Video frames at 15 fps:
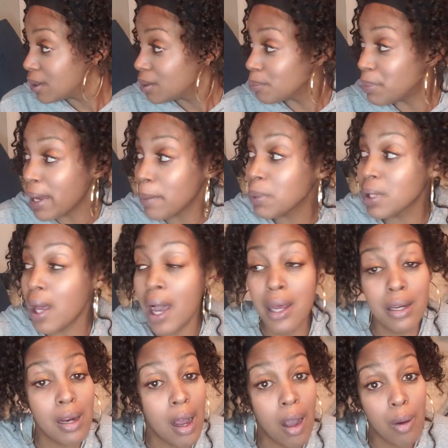Babylon,
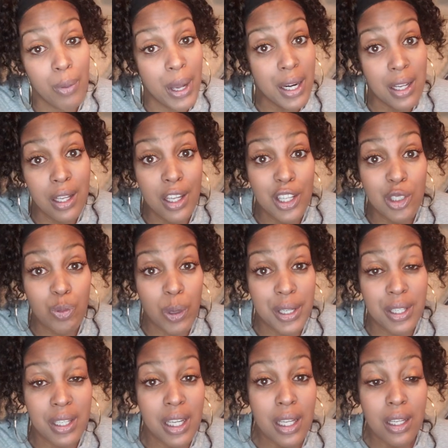it already is what
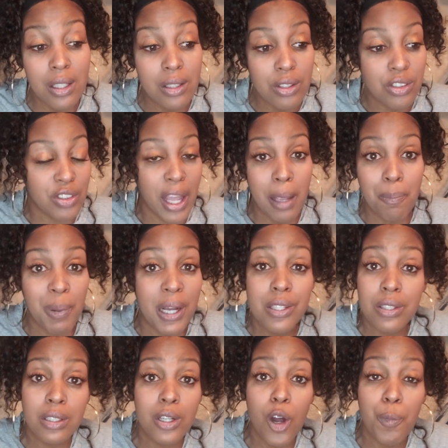it is. They
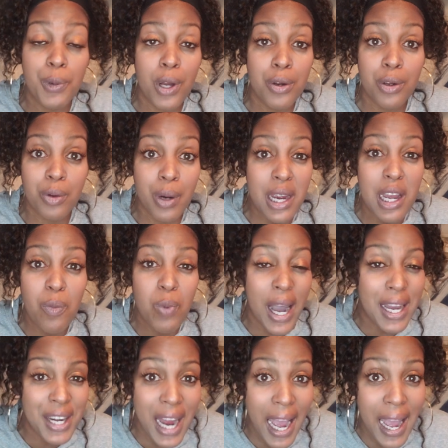busted it open on the ground. Why
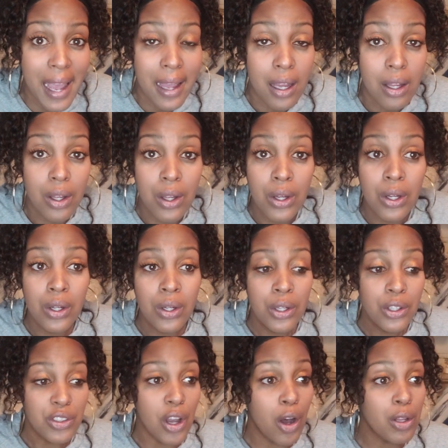not?
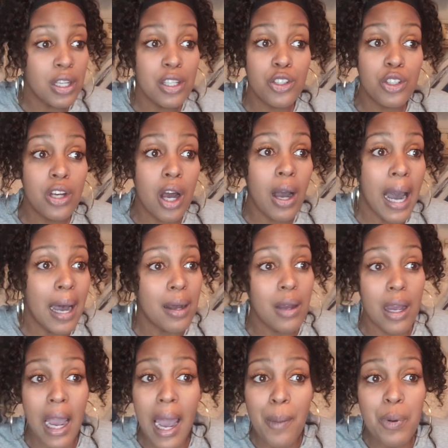The only,
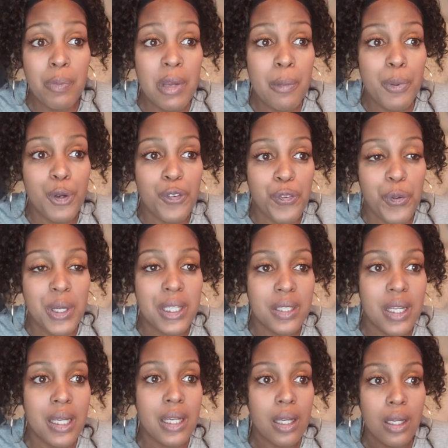I remember the
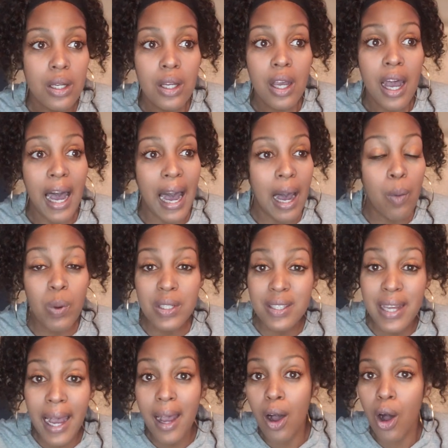Freaknik. I was
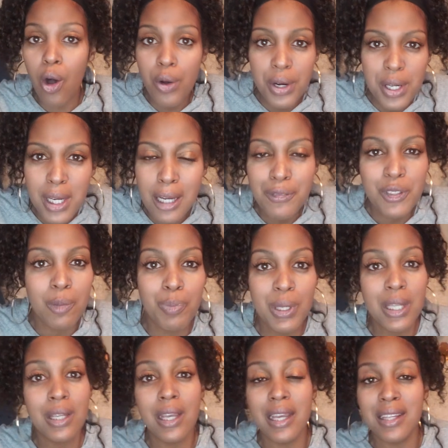not old enough to
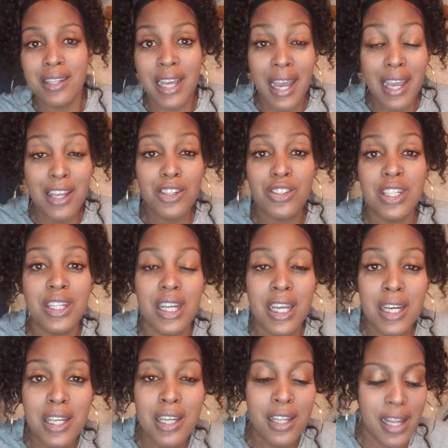be engaged in
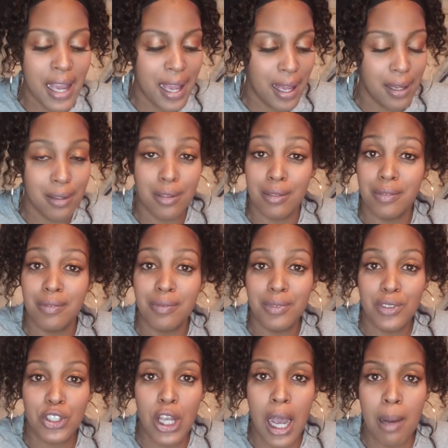any of that
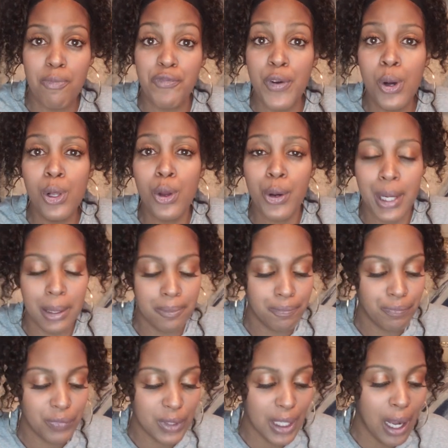tomfoolery.
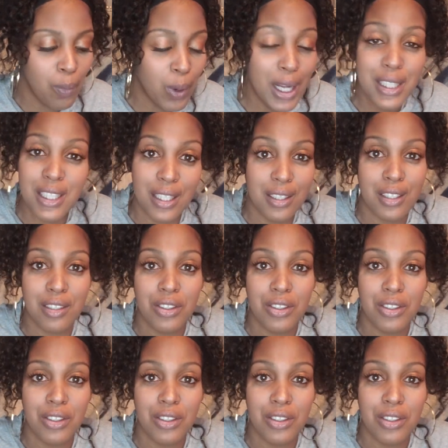I wasn't.